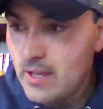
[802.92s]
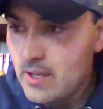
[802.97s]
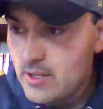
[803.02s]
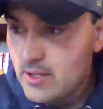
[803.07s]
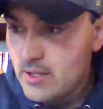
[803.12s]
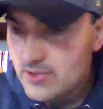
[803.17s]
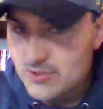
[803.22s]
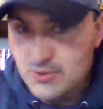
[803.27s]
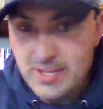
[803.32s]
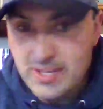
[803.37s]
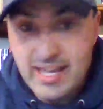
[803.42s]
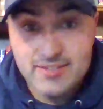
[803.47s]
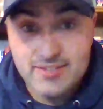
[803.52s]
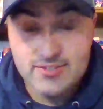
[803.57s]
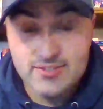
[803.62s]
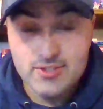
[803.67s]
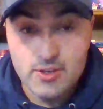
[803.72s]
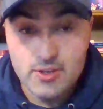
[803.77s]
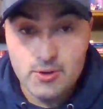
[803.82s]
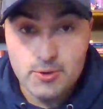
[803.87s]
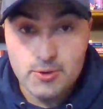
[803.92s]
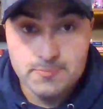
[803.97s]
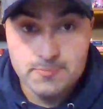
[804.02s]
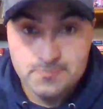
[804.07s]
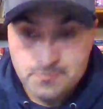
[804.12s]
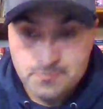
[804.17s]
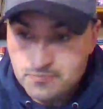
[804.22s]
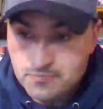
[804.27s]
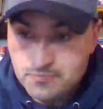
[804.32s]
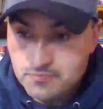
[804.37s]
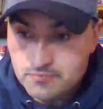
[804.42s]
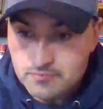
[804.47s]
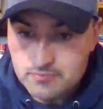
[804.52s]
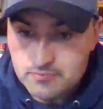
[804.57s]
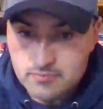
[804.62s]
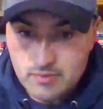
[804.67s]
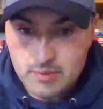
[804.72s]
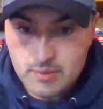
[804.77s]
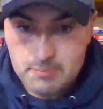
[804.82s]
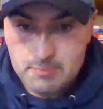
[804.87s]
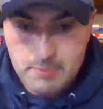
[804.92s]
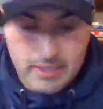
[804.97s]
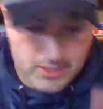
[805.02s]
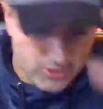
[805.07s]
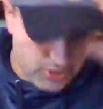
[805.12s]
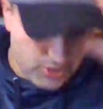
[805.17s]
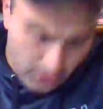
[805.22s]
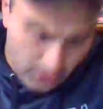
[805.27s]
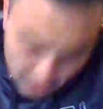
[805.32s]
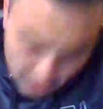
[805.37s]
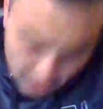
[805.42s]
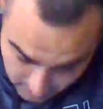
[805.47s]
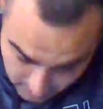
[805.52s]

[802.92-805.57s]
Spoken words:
So make sure you're